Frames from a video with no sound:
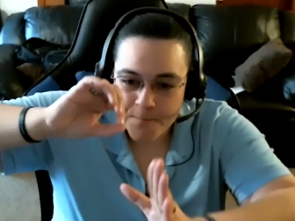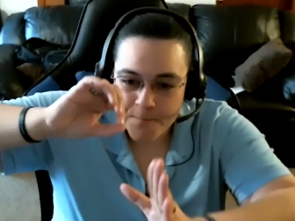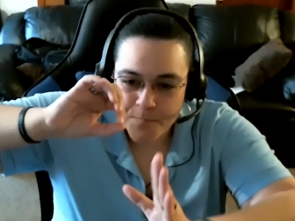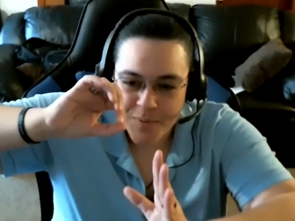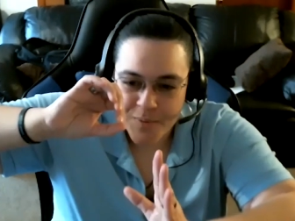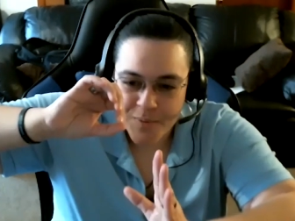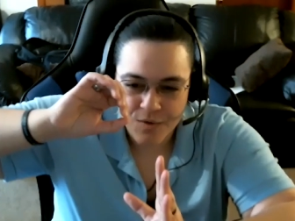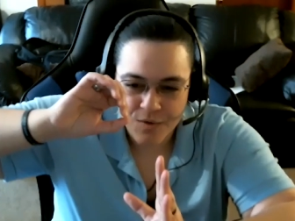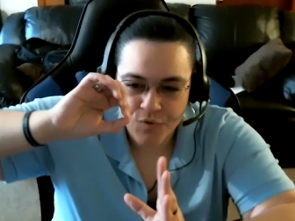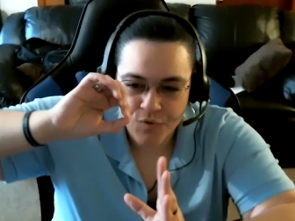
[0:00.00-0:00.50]

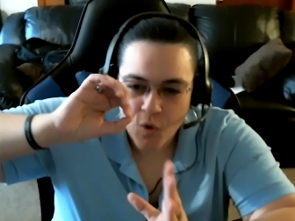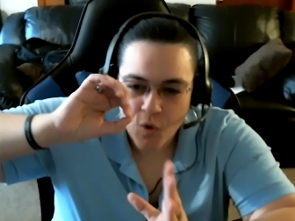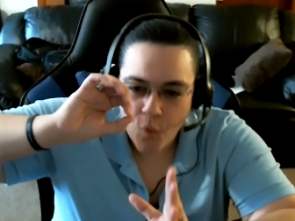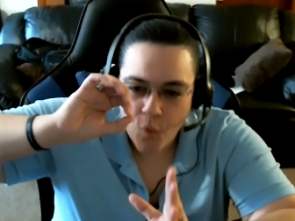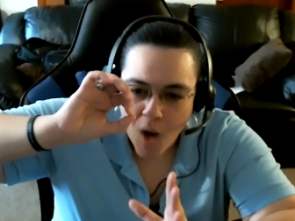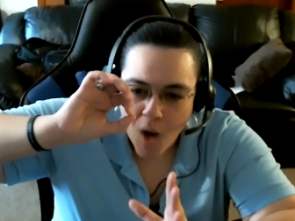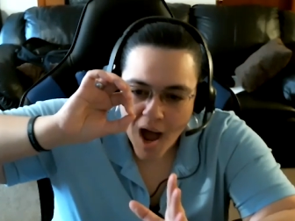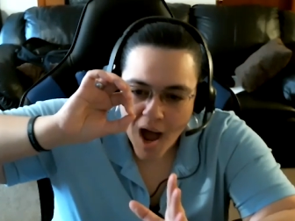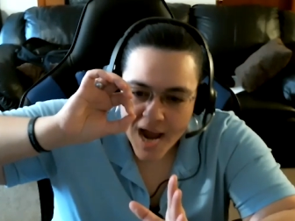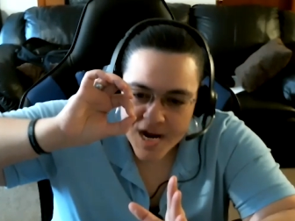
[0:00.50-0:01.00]
but it
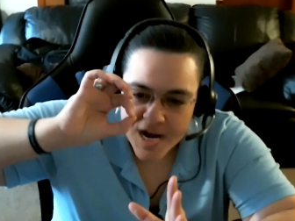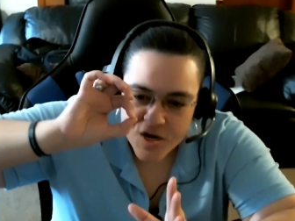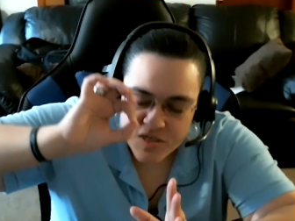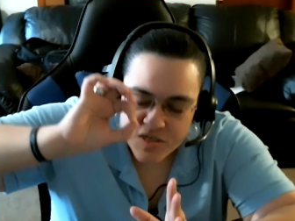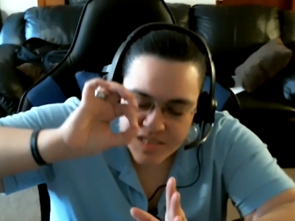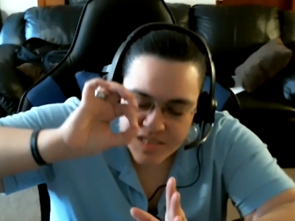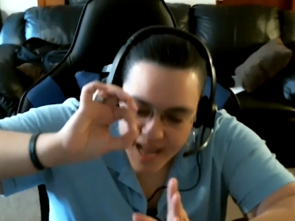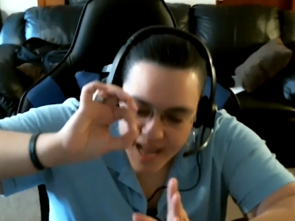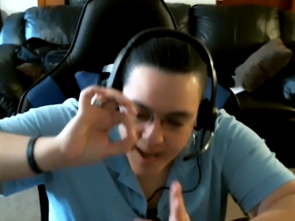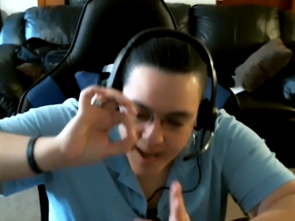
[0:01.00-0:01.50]
requires
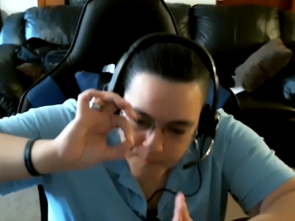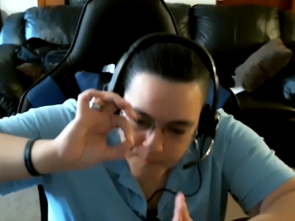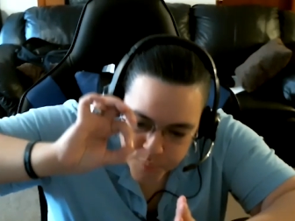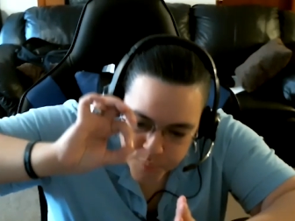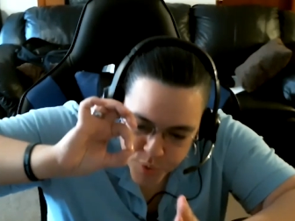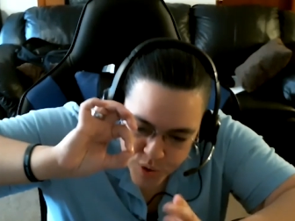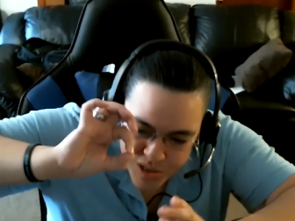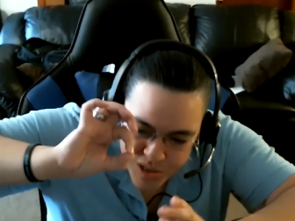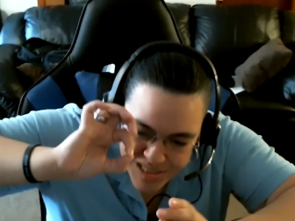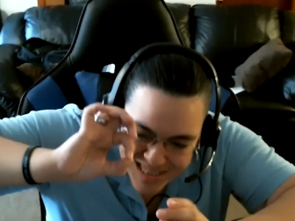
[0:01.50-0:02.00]
like
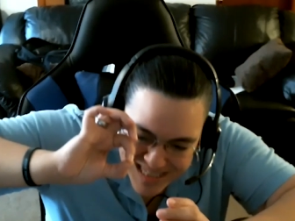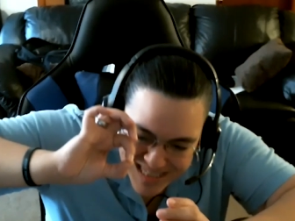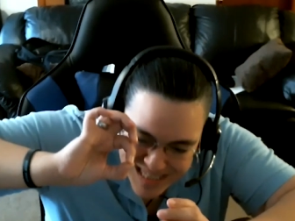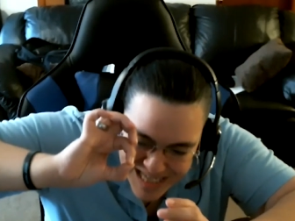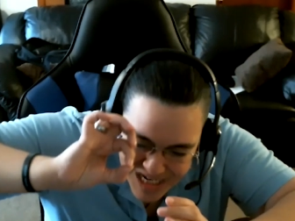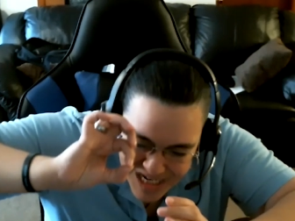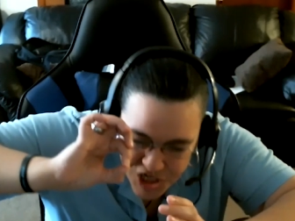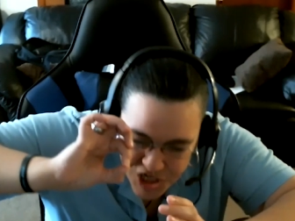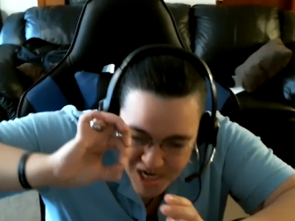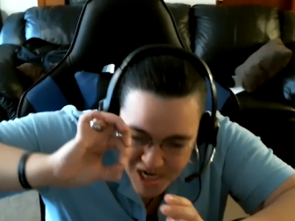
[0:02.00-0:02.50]

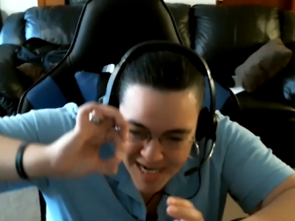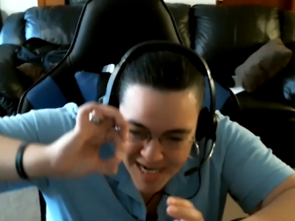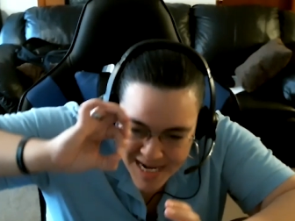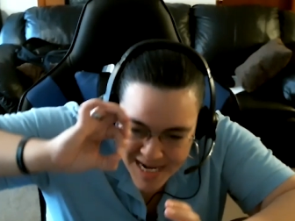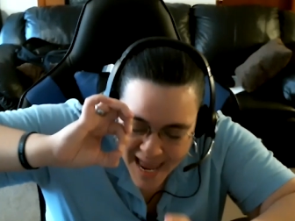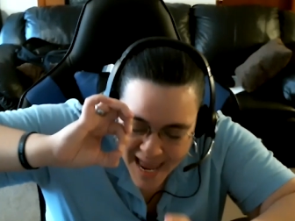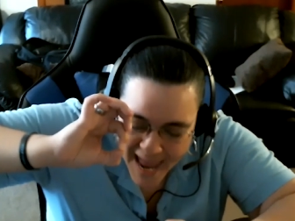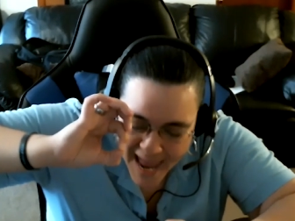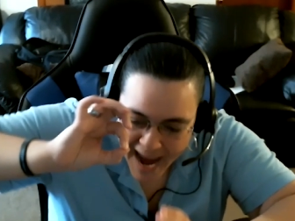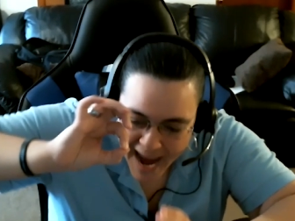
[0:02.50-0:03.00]
precision
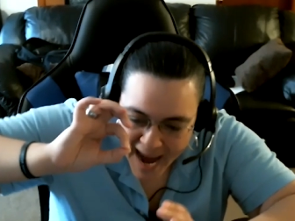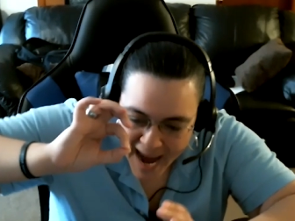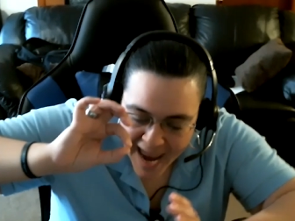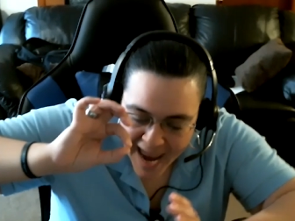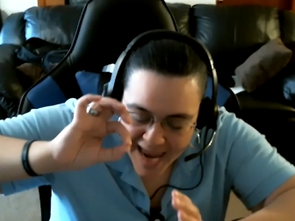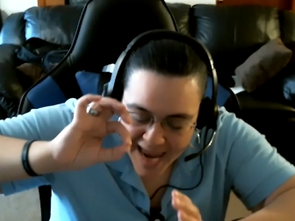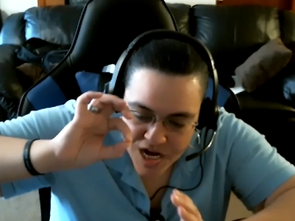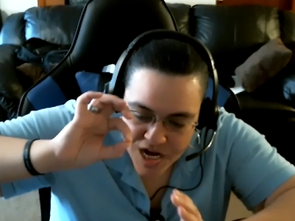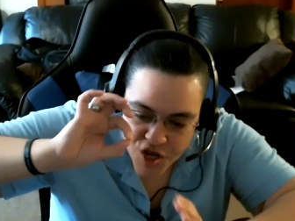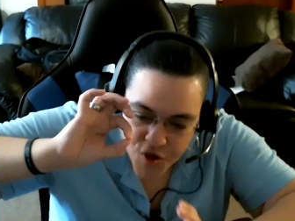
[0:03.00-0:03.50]

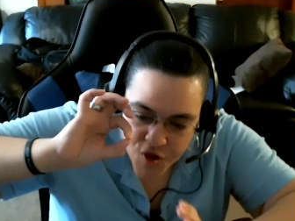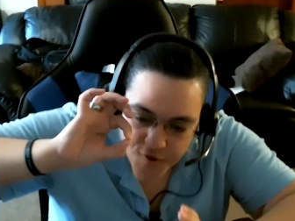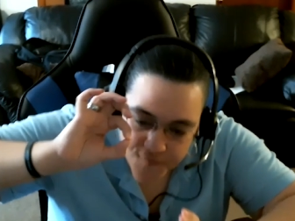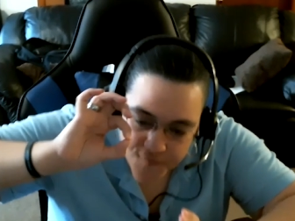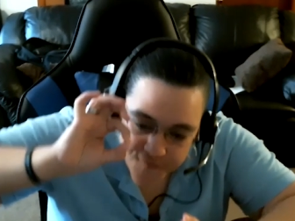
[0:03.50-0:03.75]
and you